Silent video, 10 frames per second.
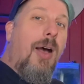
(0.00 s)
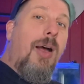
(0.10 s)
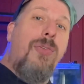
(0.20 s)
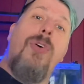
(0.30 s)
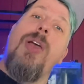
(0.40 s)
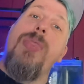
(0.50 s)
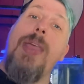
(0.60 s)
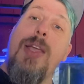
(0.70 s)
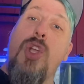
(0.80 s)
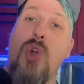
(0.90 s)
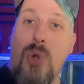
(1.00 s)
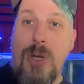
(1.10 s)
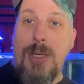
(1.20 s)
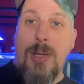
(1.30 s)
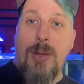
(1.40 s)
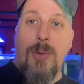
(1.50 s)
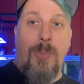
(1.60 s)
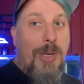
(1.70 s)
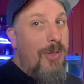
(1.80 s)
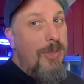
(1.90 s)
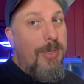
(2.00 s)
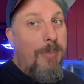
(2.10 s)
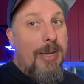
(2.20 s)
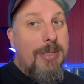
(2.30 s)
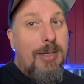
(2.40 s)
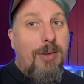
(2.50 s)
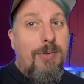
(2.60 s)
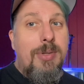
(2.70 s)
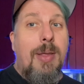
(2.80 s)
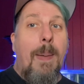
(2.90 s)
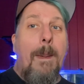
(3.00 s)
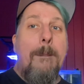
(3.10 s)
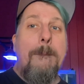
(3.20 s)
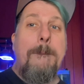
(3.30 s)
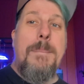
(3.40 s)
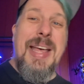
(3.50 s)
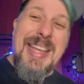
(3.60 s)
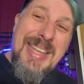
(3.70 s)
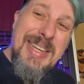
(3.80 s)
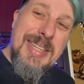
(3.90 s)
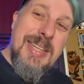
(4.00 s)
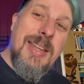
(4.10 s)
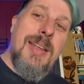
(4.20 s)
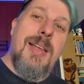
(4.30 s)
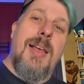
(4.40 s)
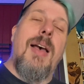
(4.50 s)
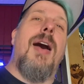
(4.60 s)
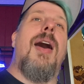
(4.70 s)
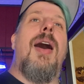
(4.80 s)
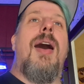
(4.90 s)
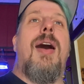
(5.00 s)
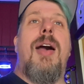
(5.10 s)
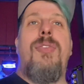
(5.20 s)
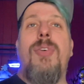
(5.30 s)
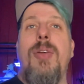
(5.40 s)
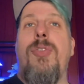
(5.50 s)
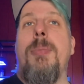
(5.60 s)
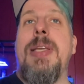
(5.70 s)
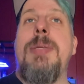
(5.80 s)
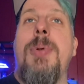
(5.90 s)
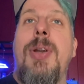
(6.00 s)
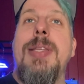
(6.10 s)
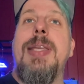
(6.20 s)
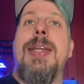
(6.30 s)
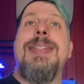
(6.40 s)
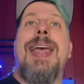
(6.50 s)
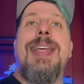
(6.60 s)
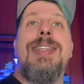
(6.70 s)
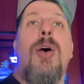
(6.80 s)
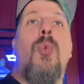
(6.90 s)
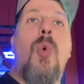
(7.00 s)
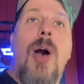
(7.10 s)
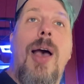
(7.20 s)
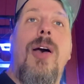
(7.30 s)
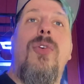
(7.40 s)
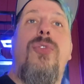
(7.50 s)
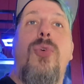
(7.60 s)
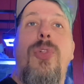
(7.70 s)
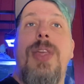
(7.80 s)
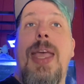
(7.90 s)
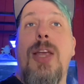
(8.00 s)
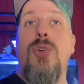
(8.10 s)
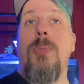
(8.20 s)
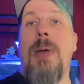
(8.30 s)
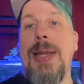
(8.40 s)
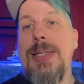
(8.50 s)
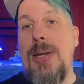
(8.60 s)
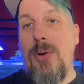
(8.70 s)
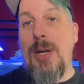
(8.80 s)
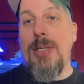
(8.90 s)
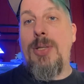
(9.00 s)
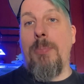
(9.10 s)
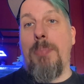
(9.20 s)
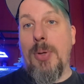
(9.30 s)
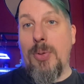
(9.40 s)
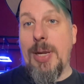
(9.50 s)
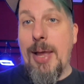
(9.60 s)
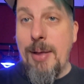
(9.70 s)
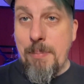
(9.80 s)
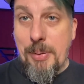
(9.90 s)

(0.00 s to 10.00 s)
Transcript: find they're good. We use them ourselves, but I find from experience that it takes a while for the actual bacteria to build up.